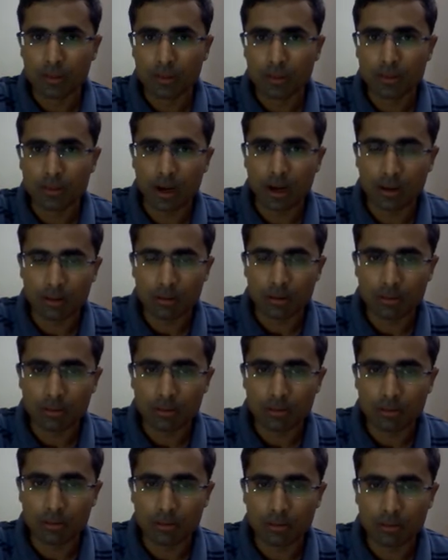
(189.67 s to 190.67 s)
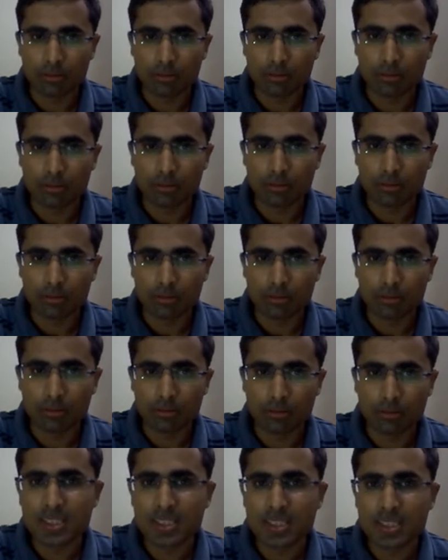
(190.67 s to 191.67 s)
There are many
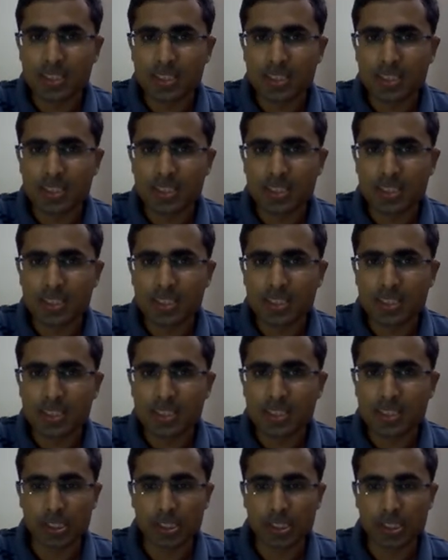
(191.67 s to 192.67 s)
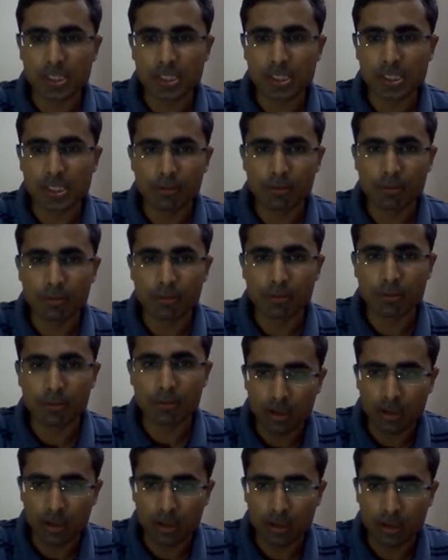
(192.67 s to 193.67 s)
examples of deformations given over
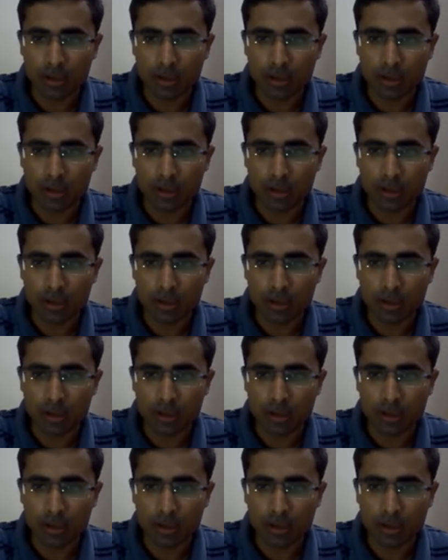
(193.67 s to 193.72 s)
here.